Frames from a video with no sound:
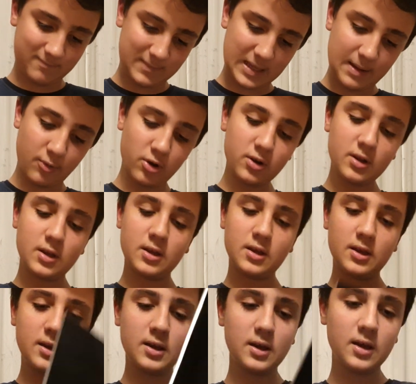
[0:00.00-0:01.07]
on.
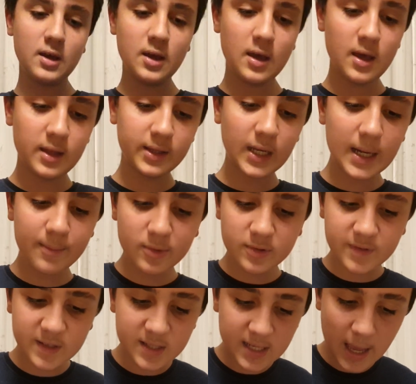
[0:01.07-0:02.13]
The name of
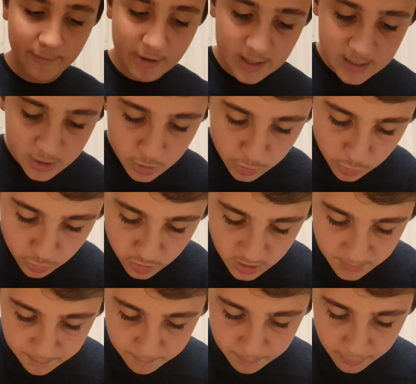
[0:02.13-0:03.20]
this cover is
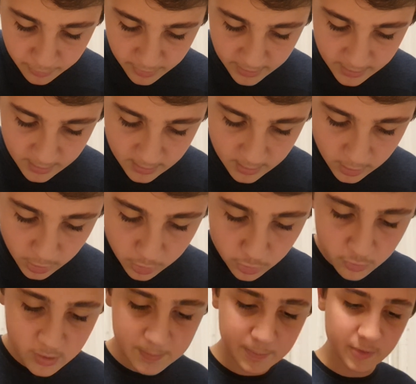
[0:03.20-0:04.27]
Gooseberry.
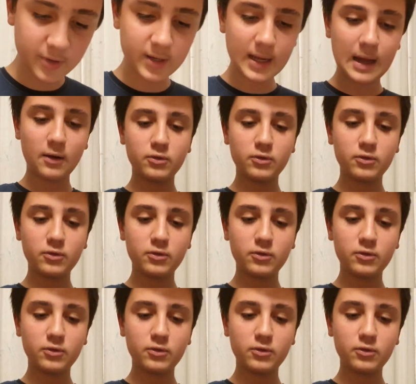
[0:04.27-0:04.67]
Gooseberry. I'll